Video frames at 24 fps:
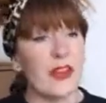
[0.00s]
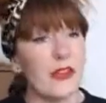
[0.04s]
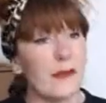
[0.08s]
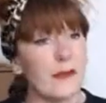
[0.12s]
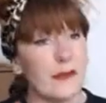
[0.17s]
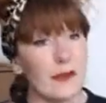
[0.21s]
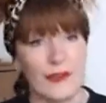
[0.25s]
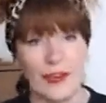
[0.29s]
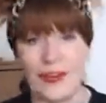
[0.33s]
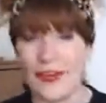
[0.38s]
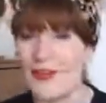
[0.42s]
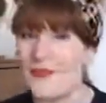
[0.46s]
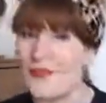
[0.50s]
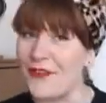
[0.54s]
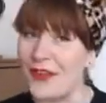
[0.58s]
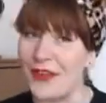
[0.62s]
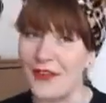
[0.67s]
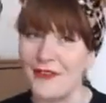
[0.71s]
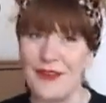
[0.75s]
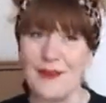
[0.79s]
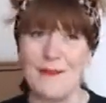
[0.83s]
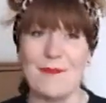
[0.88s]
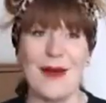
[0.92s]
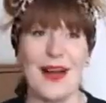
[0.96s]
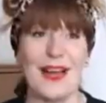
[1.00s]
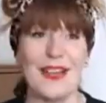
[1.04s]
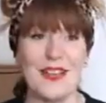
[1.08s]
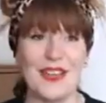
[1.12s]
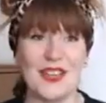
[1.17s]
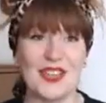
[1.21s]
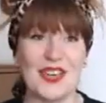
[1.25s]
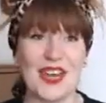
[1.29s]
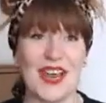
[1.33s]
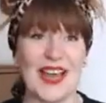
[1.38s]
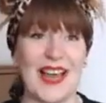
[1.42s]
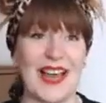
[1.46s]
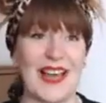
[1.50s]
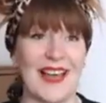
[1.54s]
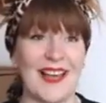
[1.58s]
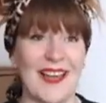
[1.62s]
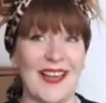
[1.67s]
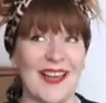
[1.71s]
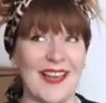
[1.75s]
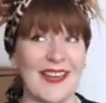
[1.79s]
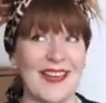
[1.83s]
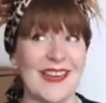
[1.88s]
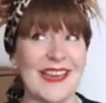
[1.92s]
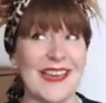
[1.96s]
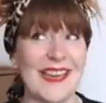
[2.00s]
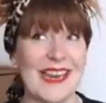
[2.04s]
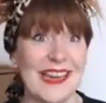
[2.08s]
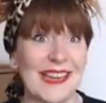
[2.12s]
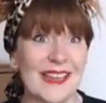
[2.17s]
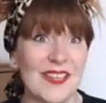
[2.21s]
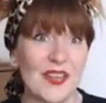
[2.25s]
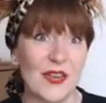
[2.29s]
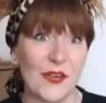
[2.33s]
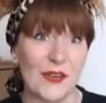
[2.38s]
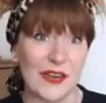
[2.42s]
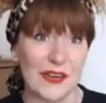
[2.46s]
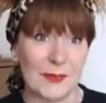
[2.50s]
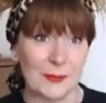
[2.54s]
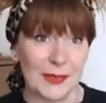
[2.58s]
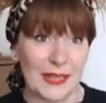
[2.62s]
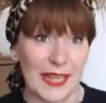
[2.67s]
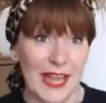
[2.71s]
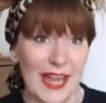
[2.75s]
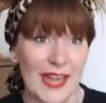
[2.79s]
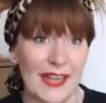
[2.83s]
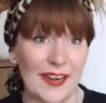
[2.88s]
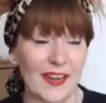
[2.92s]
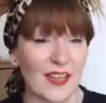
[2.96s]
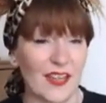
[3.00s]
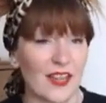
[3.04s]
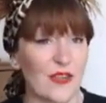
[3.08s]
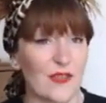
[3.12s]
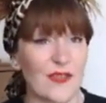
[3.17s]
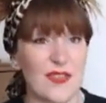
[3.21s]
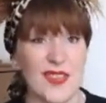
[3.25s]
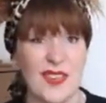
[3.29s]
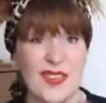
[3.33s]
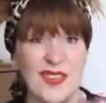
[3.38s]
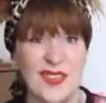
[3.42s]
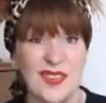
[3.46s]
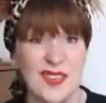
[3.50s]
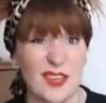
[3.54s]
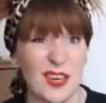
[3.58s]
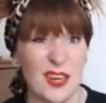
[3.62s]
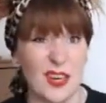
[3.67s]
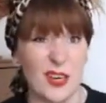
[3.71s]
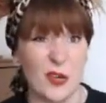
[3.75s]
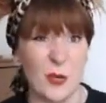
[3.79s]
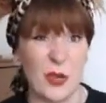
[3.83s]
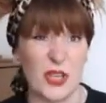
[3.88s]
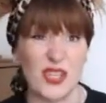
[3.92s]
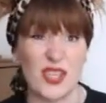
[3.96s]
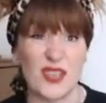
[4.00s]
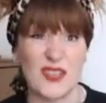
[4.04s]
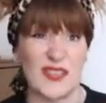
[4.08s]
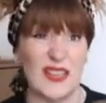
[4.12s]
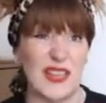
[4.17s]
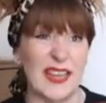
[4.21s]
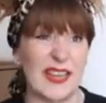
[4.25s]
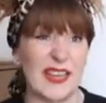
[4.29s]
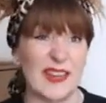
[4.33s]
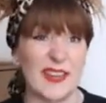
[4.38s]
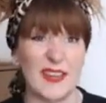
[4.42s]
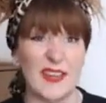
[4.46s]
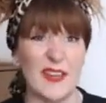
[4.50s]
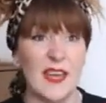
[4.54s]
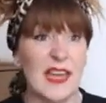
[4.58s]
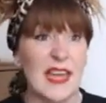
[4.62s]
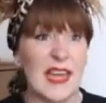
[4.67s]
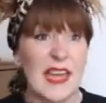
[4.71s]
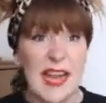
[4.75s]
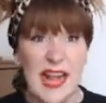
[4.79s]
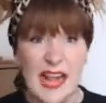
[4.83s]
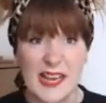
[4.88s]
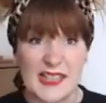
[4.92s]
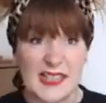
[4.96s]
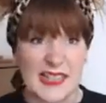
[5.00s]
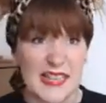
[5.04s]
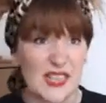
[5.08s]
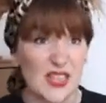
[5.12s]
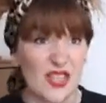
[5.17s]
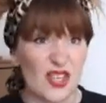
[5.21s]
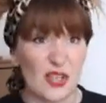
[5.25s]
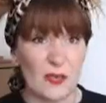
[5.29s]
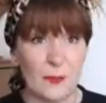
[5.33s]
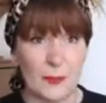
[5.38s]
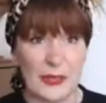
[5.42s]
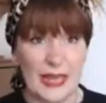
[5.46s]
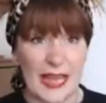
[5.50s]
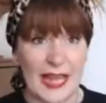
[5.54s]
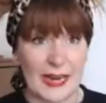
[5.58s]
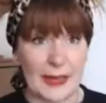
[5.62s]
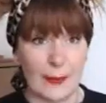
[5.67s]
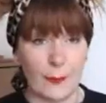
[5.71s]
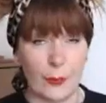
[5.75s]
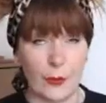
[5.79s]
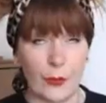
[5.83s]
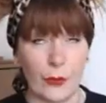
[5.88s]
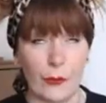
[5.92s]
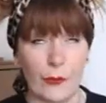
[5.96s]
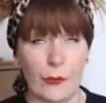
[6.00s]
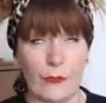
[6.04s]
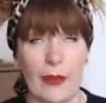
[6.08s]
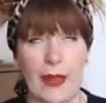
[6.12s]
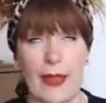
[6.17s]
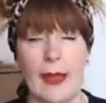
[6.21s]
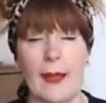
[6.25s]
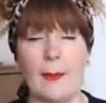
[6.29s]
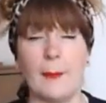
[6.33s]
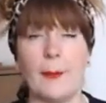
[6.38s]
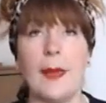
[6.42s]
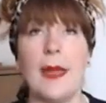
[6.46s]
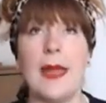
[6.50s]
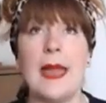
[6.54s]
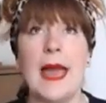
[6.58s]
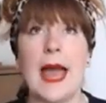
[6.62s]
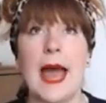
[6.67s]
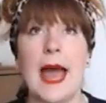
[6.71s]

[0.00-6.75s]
very, very, very much need to create a plan. I use Asana, which is like a digital planning program.